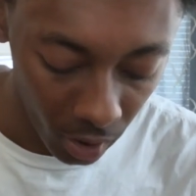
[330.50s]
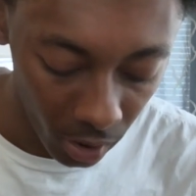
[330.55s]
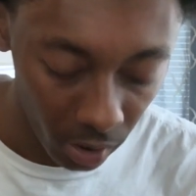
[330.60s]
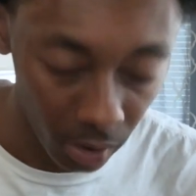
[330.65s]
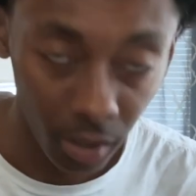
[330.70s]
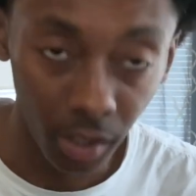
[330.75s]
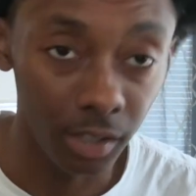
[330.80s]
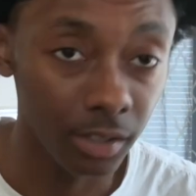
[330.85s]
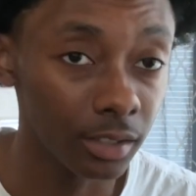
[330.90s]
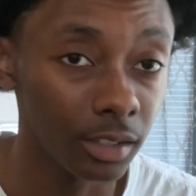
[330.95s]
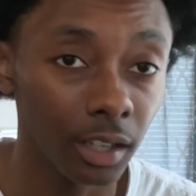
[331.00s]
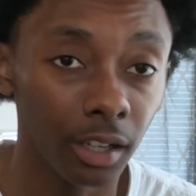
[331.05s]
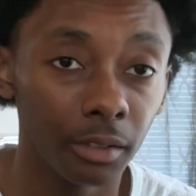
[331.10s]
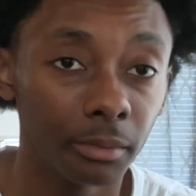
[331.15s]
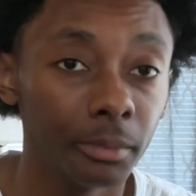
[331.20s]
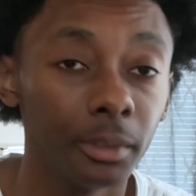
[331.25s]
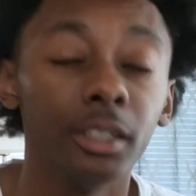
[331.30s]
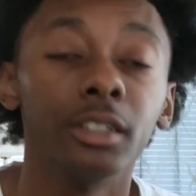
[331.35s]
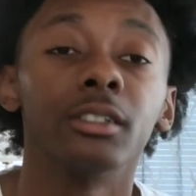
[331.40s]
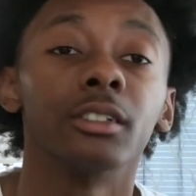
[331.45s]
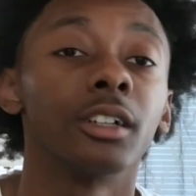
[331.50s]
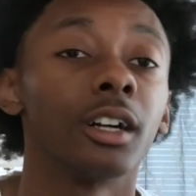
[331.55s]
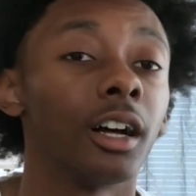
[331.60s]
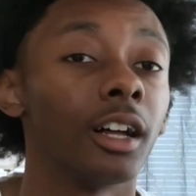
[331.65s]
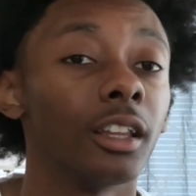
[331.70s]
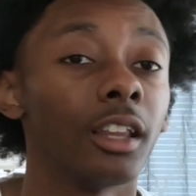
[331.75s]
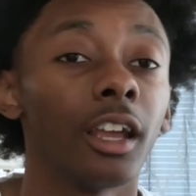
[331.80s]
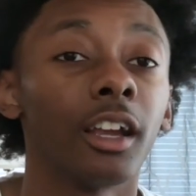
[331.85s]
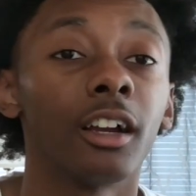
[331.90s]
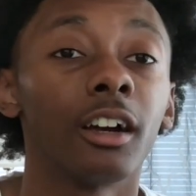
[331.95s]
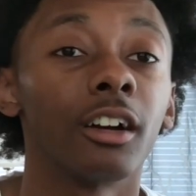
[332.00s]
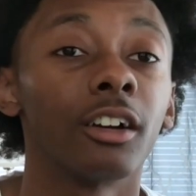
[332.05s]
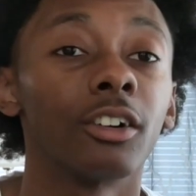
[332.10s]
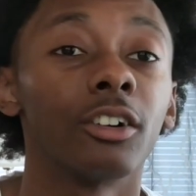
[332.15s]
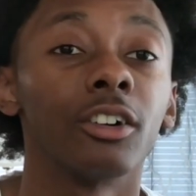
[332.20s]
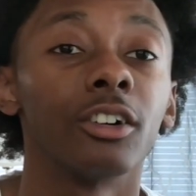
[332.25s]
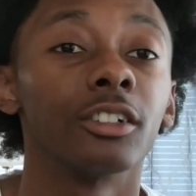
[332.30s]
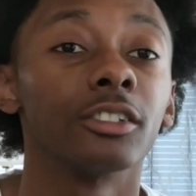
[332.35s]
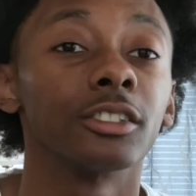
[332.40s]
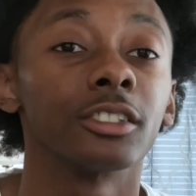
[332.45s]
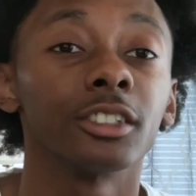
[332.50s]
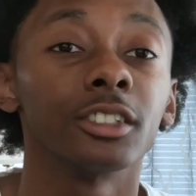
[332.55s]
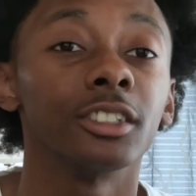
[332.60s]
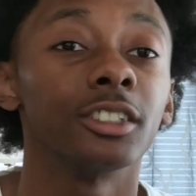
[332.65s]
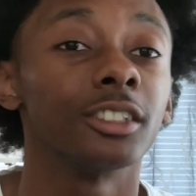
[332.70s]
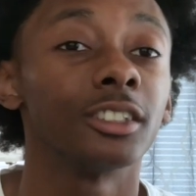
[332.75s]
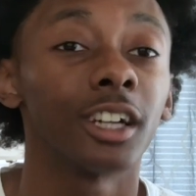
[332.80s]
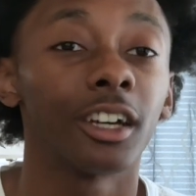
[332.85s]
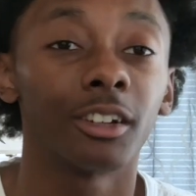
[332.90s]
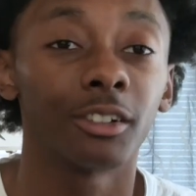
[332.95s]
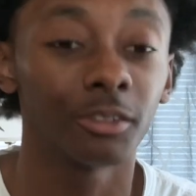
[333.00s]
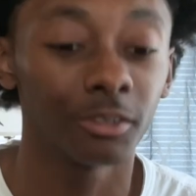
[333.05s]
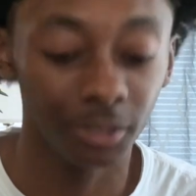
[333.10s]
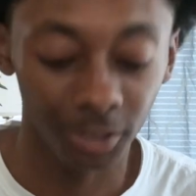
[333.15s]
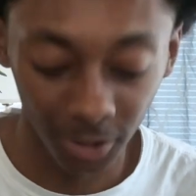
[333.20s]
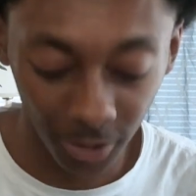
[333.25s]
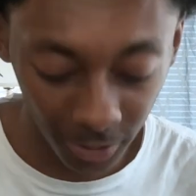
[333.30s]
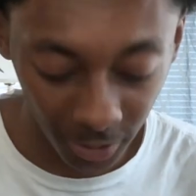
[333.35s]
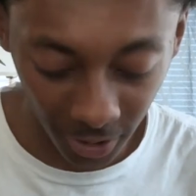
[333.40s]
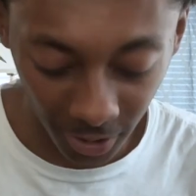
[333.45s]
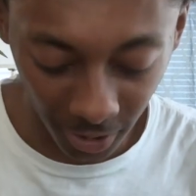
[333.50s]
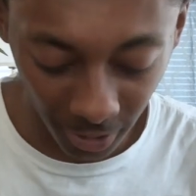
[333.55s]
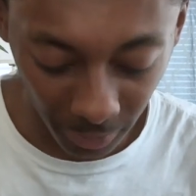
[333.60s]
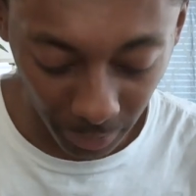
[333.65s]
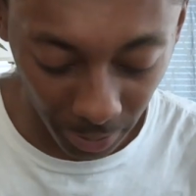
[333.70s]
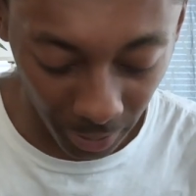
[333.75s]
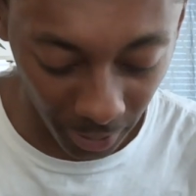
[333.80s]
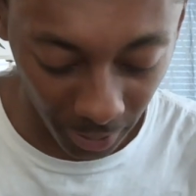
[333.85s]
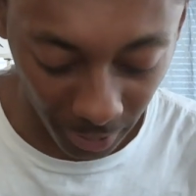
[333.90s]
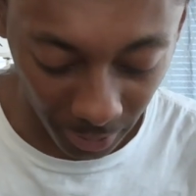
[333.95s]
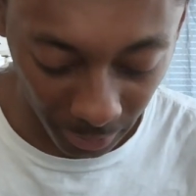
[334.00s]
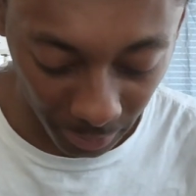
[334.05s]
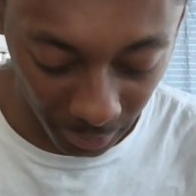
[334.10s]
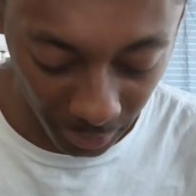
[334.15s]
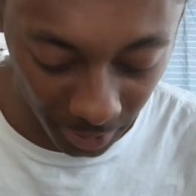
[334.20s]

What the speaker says: that's not me. I like how cars look. I don't know nothing about them.